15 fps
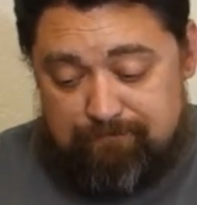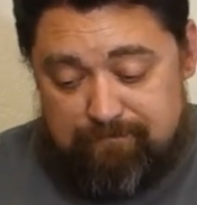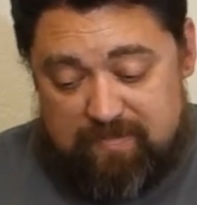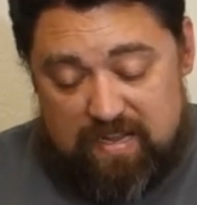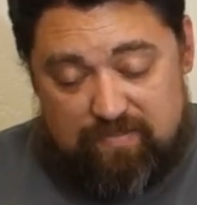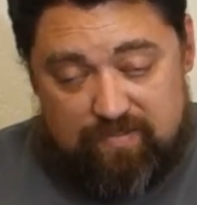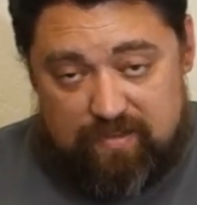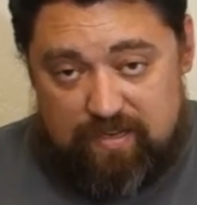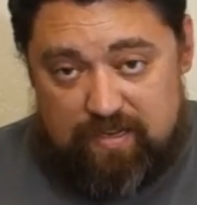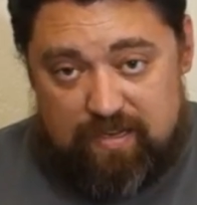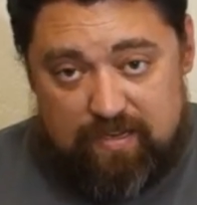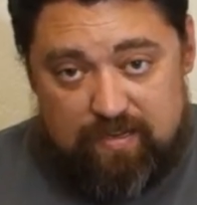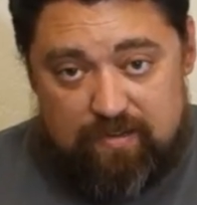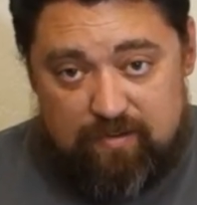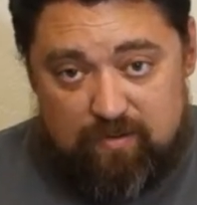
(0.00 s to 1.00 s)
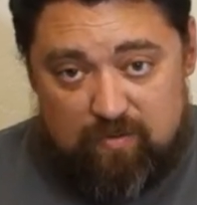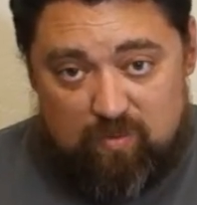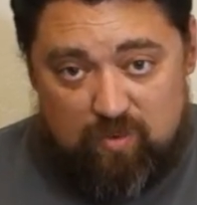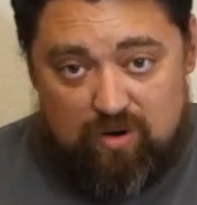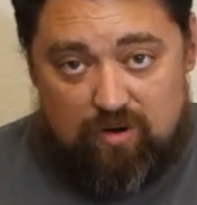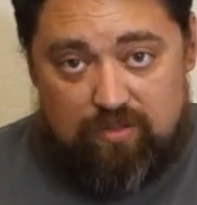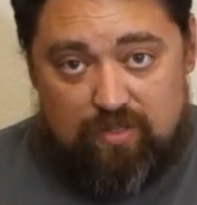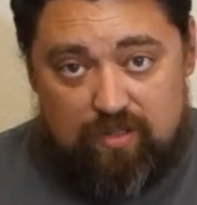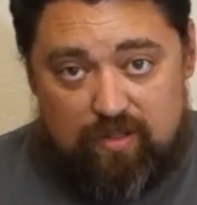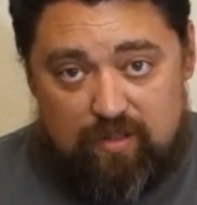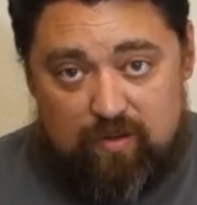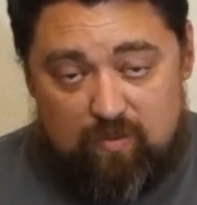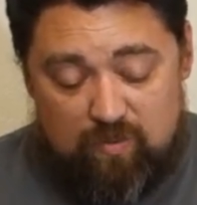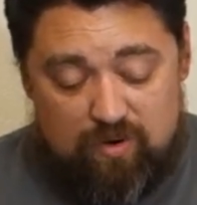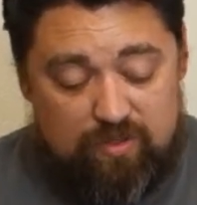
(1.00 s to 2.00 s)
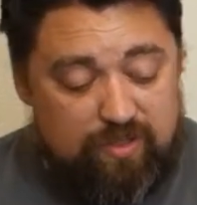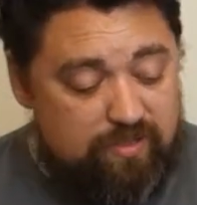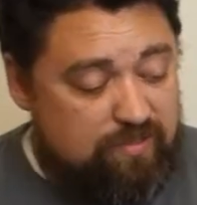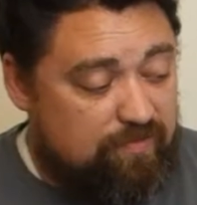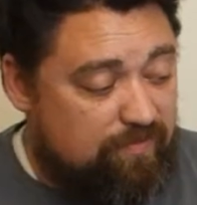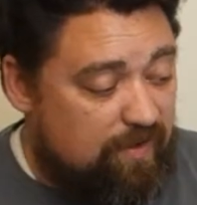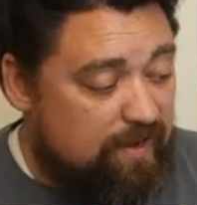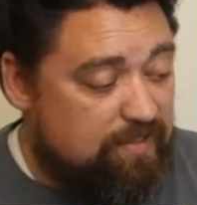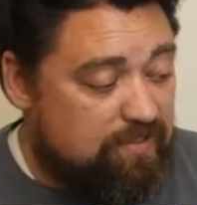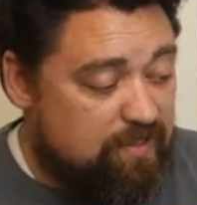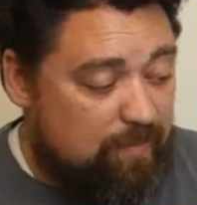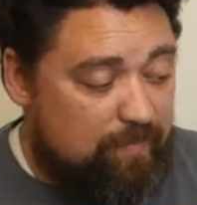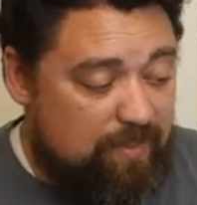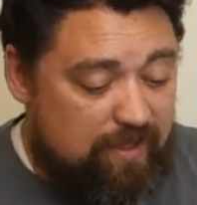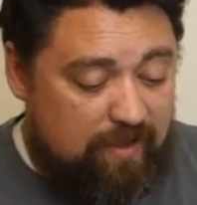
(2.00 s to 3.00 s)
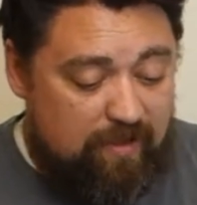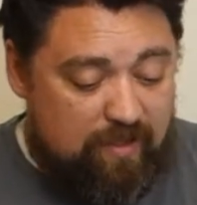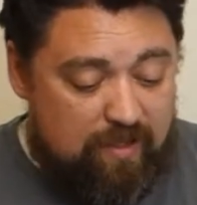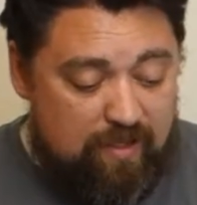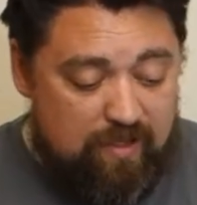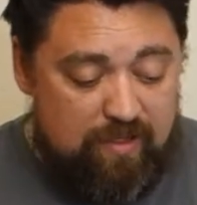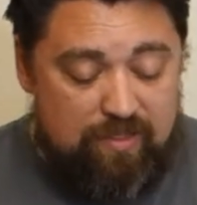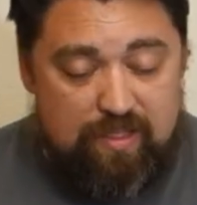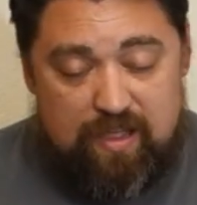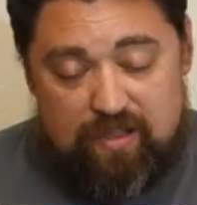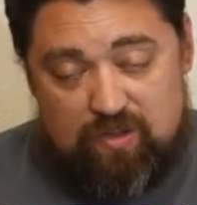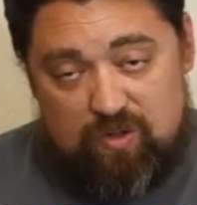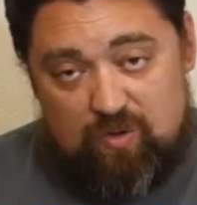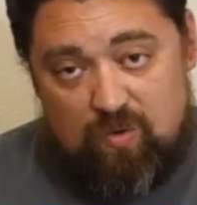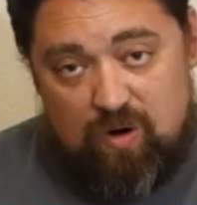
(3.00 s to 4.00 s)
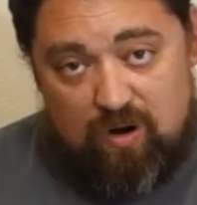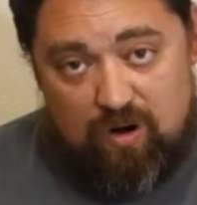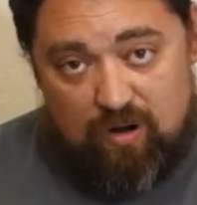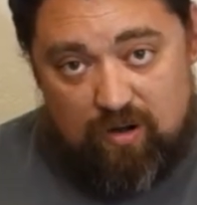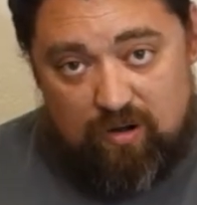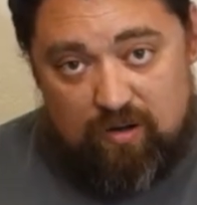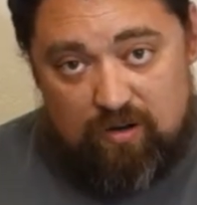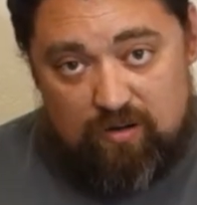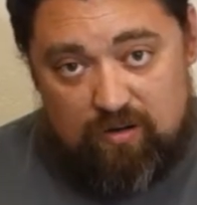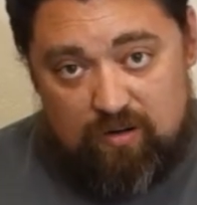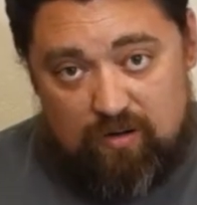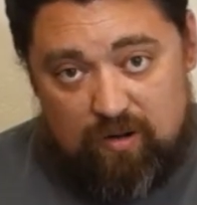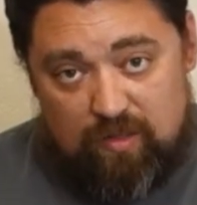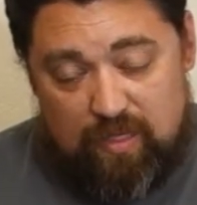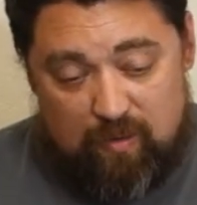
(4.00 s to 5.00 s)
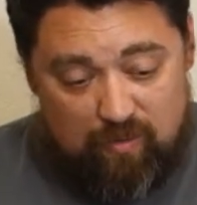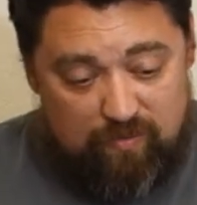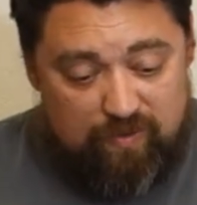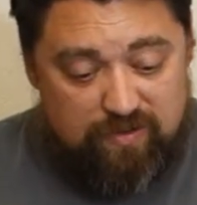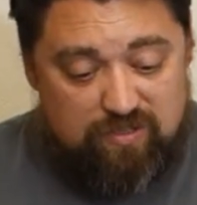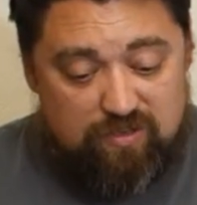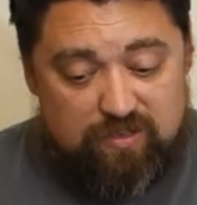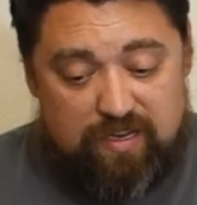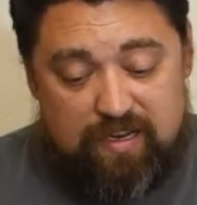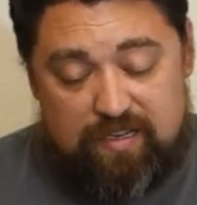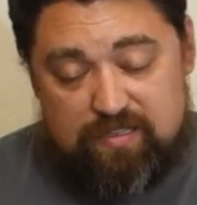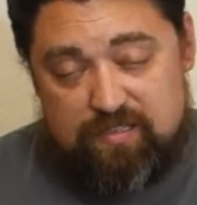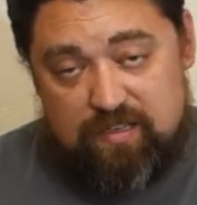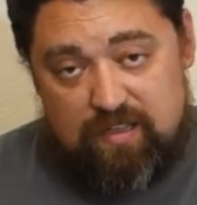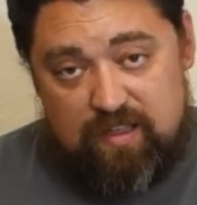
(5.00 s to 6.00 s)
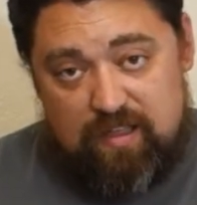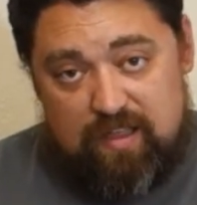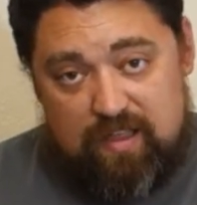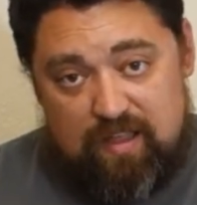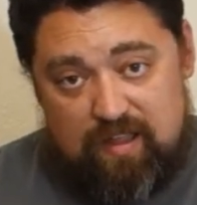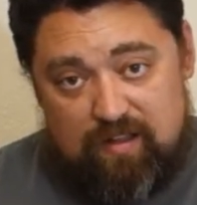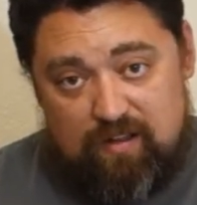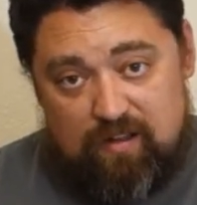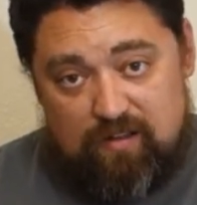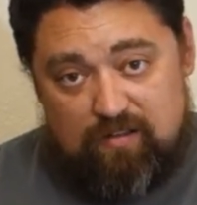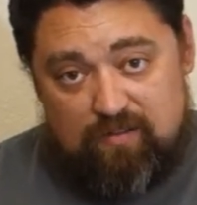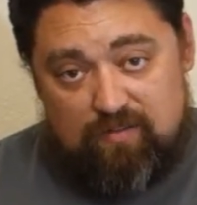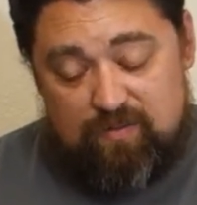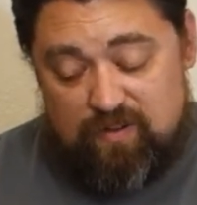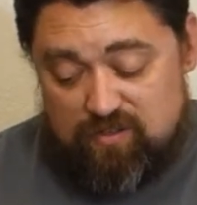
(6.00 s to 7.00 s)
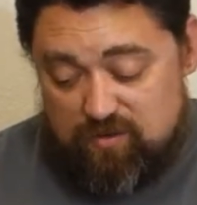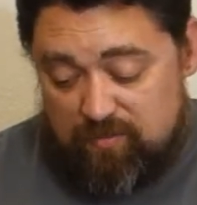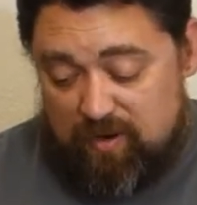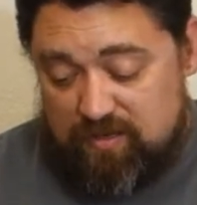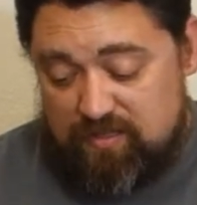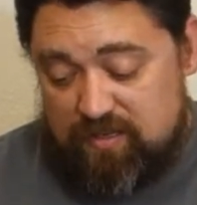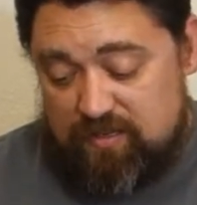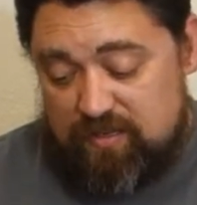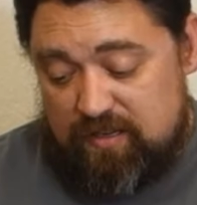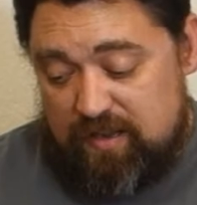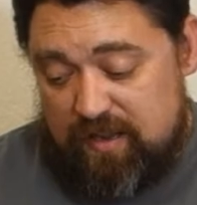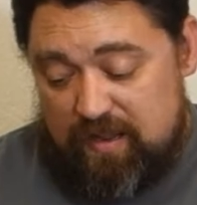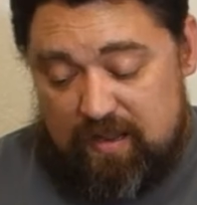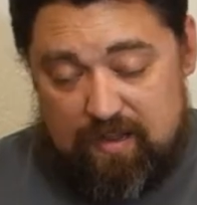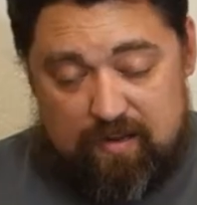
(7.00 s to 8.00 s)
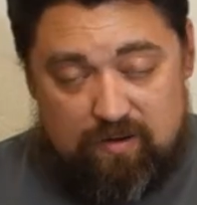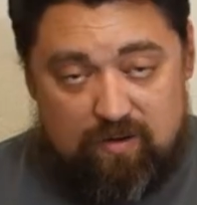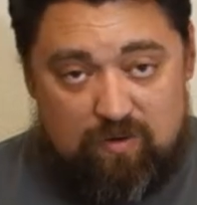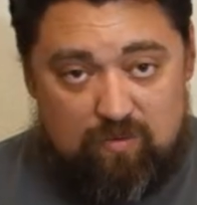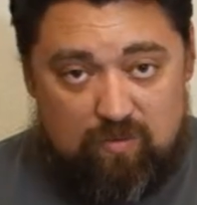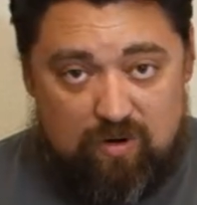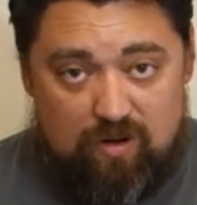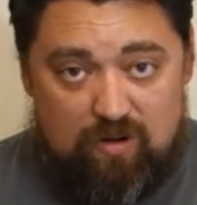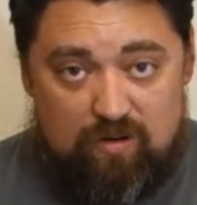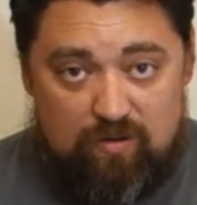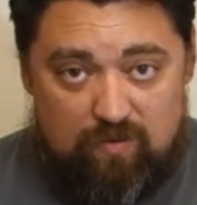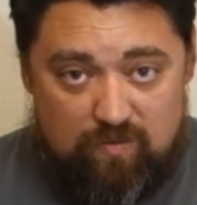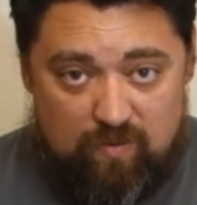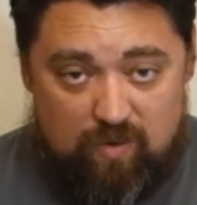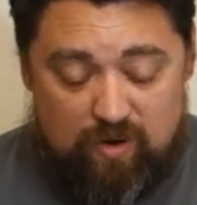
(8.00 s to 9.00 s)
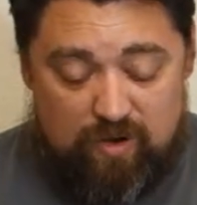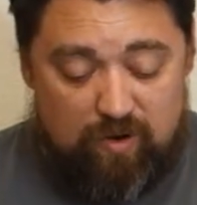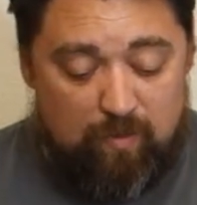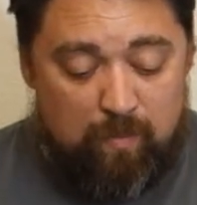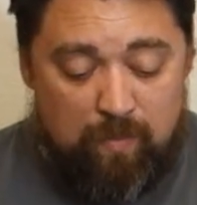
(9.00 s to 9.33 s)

definitely worth it to find something that will fit your needs and fit your budget and work for you.